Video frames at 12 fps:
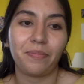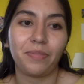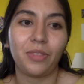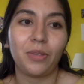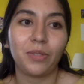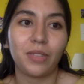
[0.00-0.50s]

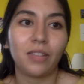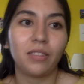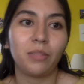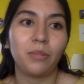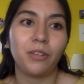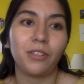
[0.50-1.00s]
Those kinds
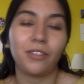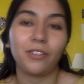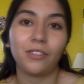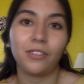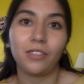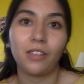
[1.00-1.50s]
of
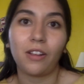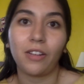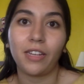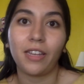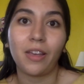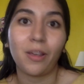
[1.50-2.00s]
books are
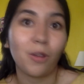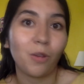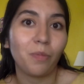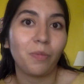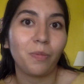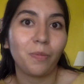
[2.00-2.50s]
going to
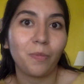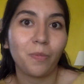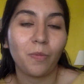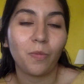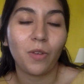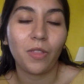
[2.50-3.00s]
help
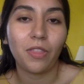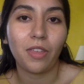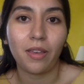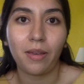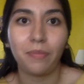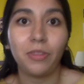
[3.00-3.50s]
with
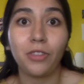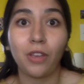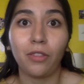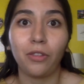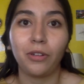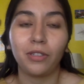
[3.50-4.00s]

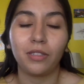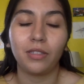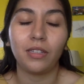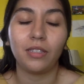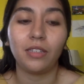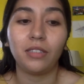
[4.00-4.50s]
toddlers'
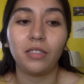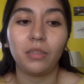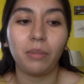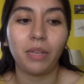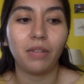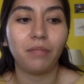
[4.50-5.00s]
attention
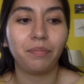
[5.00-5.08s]
span.